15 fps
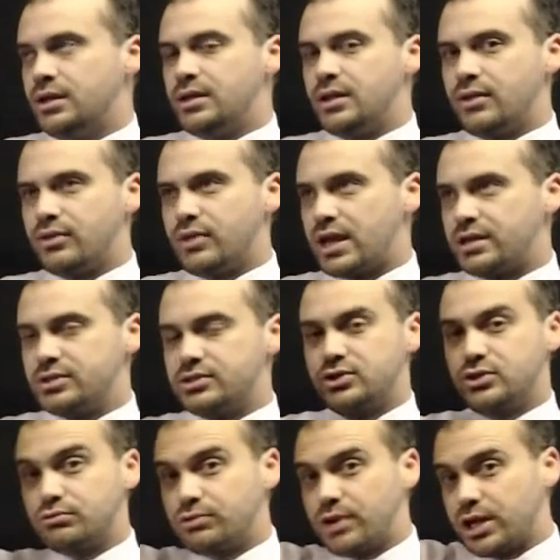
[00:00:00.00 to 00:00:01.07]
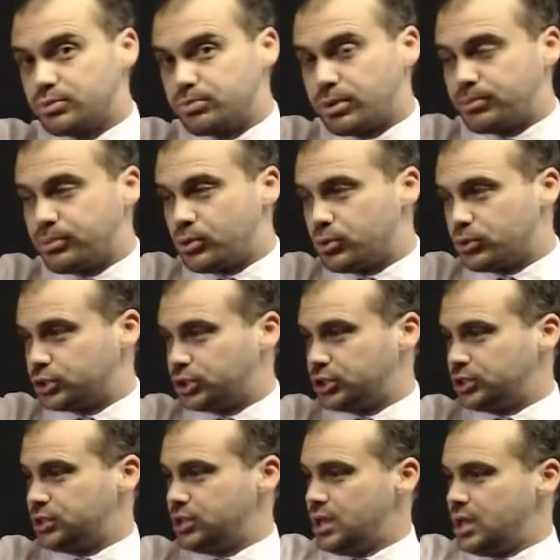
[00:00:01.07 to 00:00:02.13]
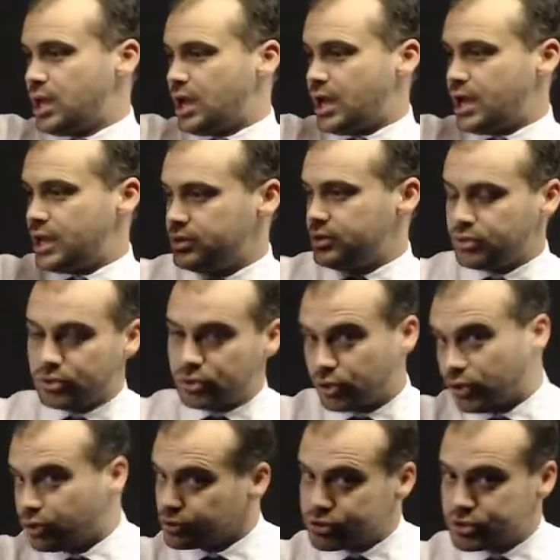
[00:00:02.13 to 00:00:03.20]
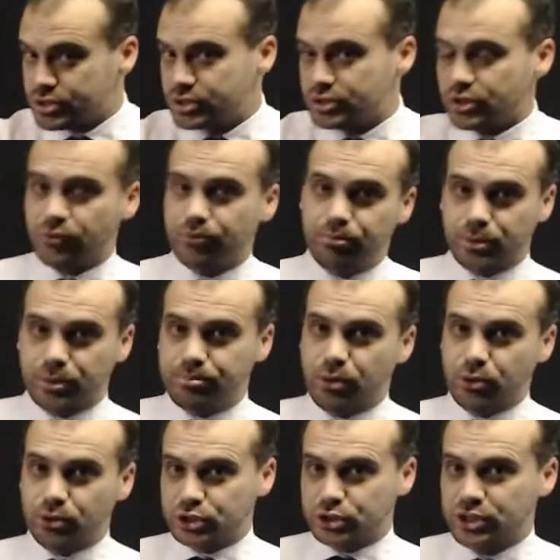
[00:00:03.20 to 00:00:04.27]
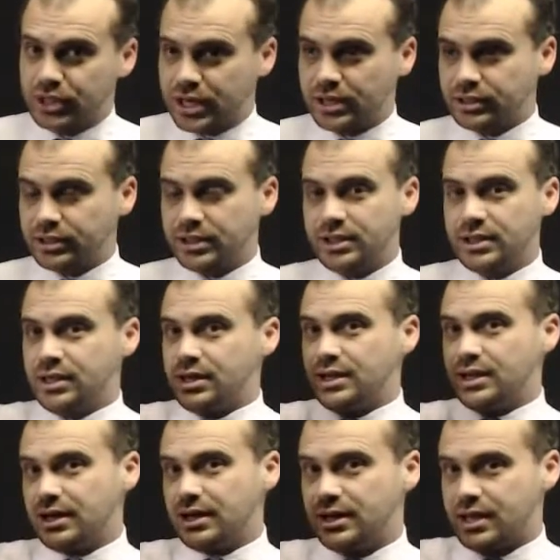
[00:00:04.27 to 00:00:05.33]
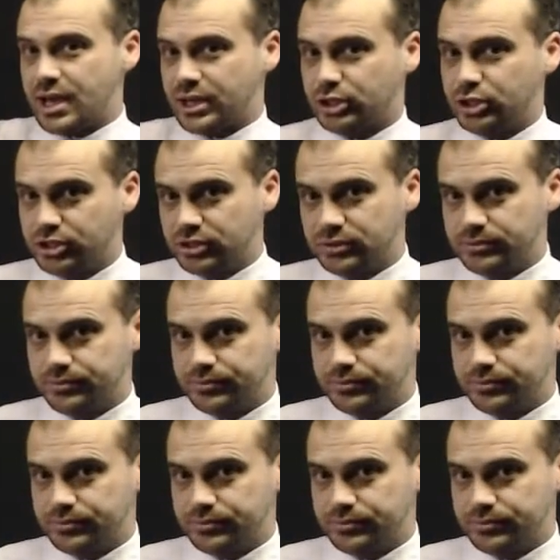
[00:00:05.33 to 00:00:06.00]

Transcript: Now that is direct proportion and the constant of proportionality in action.